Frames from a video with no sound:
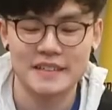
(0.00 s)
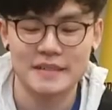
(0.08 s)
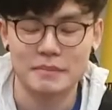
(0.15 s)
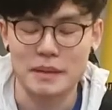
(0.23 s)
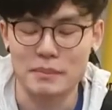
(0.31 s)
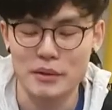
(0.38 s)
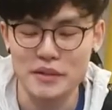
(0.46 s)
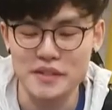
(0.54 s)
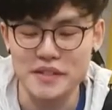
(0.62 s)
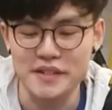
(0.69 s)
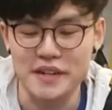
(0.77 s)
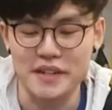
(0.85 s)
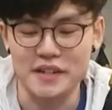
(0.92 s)
My parents
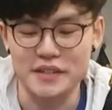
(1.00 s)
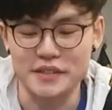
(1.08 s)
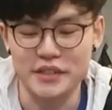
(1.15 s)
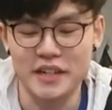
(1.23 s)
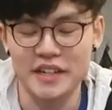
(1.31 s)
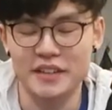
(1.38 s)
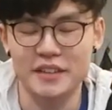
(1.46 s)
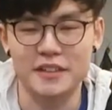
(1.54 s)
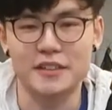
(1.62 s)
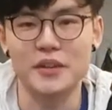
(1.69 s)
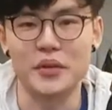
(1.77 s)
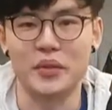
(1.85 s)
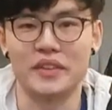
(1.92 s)
are drying their
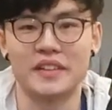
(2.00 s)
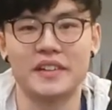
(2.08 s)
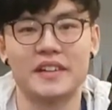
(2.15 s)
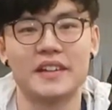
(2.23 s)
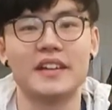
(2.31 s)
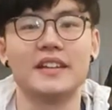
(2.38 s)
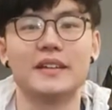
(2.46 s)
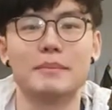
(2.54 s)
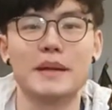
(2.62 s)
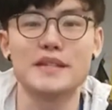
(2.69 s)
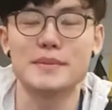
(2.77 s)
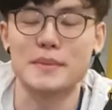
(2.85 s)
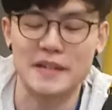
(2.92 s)
clothes in the
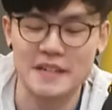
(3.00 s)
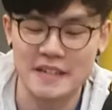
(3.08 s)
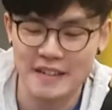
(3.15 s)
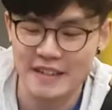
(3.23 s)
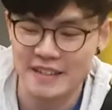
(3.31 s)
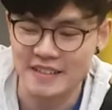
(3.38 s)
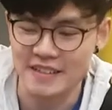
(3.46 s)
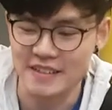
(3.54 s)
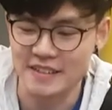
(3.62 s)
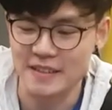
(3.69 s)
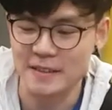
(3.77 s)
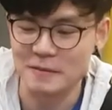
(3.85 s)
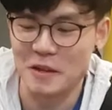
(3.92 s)
basement because
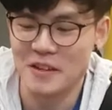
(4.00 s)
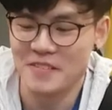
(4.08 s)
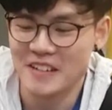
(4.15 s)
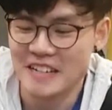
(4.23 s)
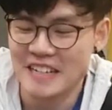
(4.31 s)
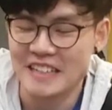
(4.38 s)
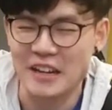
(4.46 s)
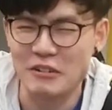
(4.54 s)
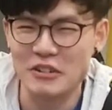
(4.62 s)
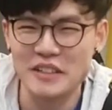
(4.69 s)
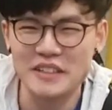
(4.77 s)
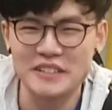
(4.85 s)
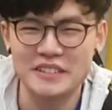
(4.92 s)
they
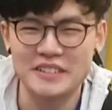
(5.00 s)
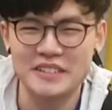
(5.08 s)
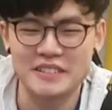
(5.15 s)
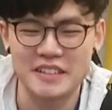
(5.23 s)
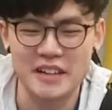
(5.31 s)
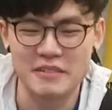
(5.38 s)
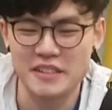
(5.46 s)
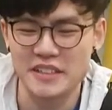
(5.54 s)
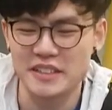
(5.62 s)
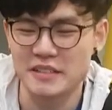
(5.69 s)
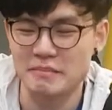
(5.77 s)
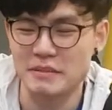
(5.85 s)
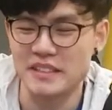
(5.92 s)
really
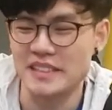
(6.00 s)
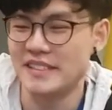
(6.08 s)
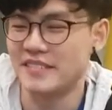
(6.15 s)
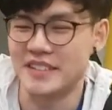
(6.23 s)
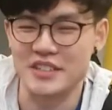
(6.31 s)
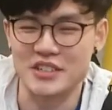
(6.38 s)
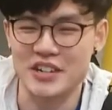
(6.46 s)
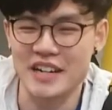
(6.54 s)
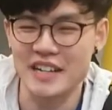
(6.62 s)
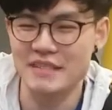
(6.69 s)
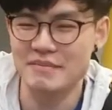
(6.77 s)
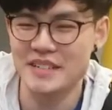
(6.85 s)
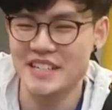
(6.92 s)
don't believe in
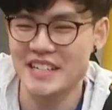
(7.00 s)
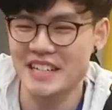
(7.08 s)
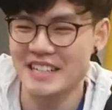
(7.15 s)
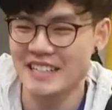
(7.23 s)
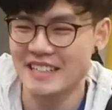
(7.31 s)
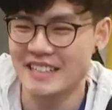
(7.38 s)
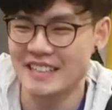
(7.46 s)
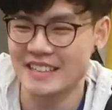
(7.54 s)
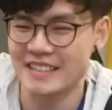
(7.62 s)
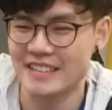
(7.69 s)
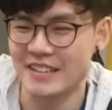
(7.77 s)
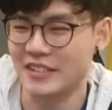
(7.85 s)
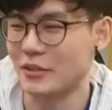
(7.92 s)
drying machine,
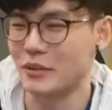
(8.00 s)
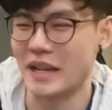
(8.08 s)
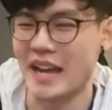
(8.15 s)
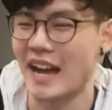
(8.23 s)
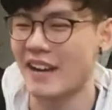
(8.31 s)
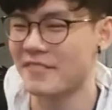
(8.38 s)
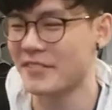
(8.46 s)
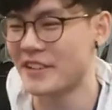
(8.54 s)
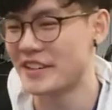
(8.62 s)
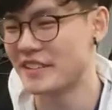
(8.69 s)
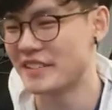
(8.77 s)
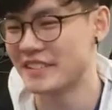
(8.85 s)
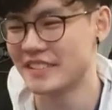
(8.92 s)
although we have
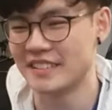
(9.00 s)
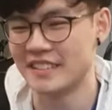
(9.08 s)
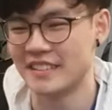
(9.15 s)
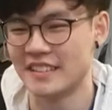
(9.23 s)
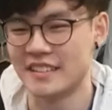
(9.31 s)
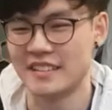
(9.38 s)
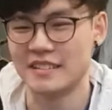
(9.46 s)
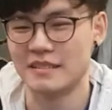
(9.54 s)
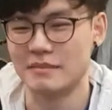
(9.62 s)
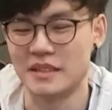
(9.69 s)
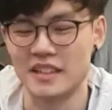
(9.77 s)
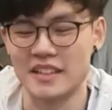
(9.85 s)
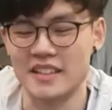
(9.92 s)
one,
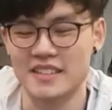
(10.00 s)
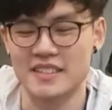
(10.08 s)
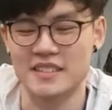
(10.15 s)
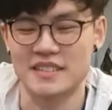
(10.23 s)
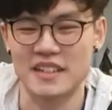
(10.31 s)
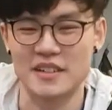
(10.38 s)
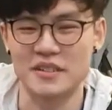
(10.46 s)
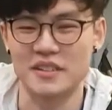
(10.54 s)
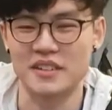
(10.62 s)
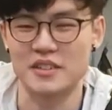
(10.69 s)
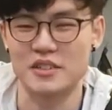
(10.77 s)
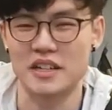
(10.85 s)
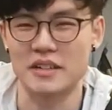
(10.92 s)
but I guess they don't
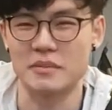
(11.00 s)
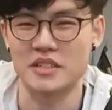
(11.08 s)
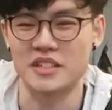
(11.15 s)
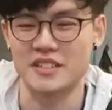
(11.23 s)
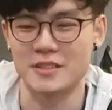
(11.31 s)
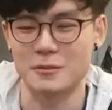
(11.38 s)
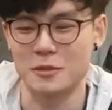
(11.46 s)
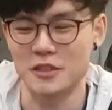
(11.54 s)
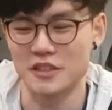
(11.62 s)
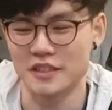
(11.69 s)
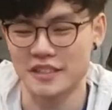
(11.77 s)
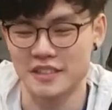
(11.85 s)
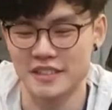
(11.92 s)
think drying machines
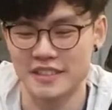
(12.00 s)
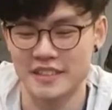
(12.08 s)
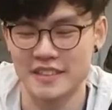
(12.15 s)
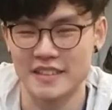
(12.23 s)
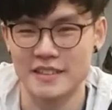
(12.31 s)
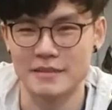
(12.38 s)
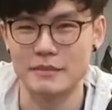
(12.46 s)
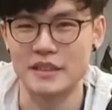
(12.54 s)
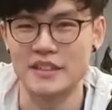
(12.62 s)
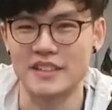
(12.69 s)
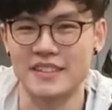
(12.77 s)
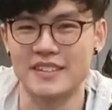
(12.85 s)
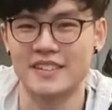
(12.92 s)
work
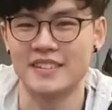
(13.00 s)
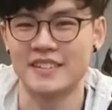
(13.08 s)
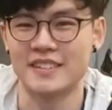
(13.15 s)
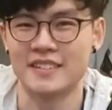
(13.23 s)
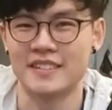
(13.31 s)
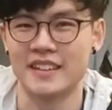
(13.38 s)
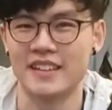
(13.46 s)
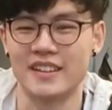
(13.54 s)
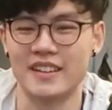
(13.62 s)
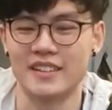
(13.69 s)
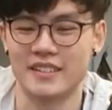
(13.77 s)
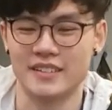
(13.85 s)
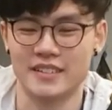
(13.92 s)
because they think